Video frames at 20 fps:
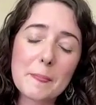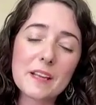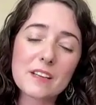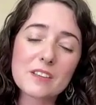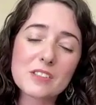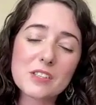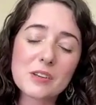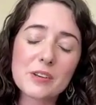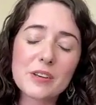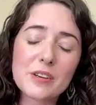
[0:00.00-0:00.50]

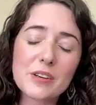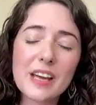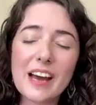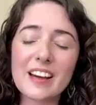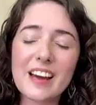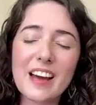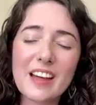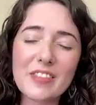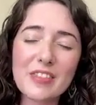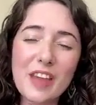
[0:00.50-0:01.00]
and so,
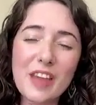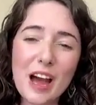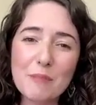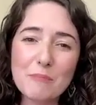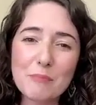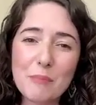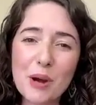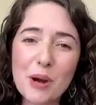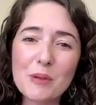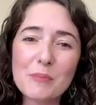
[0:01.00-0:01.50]
yeah, at
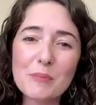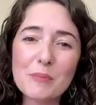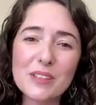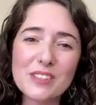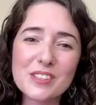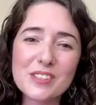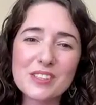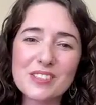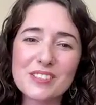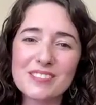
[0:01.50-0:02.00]
that
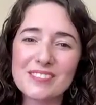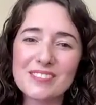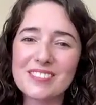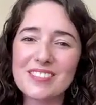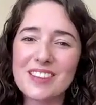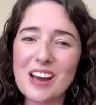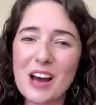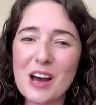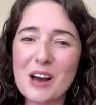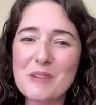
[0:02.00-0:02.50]
moment,
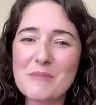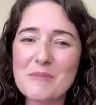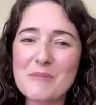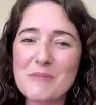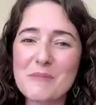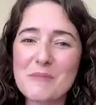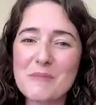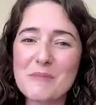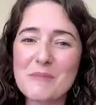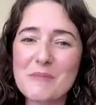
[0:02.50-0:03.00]

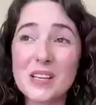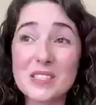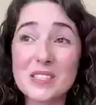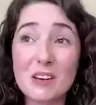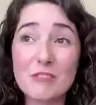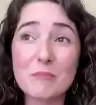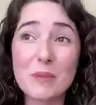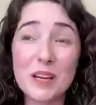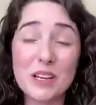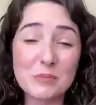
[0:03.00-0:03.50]

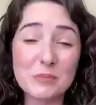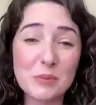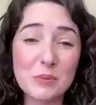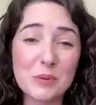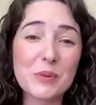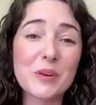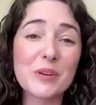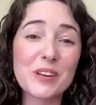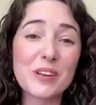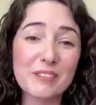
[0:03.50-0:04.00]
myself and my
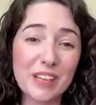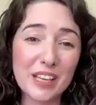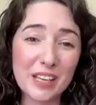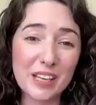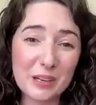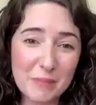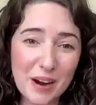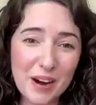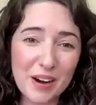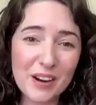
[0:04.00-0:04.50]
husband, we were living
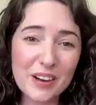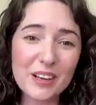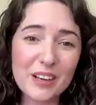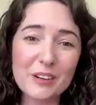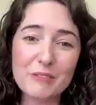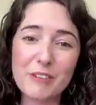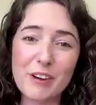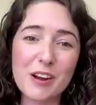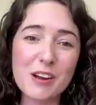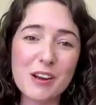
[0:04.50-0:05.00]
in America,
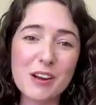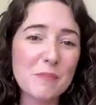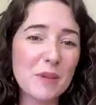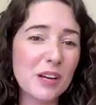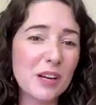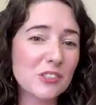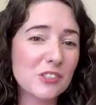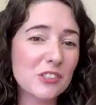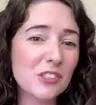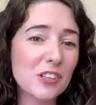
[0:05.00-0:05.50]
very
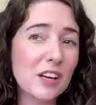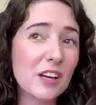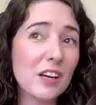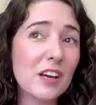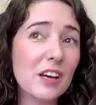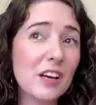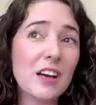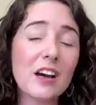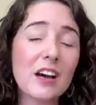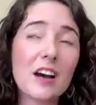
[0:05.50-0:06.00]
much
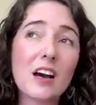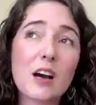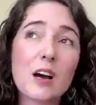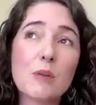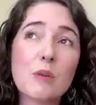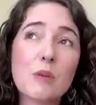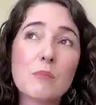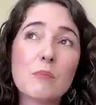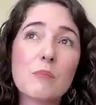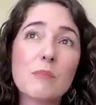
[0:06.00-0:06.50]

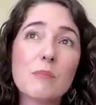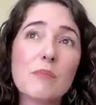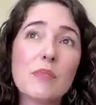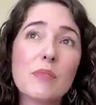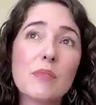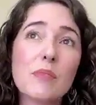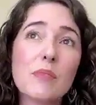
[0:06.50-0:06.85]
um,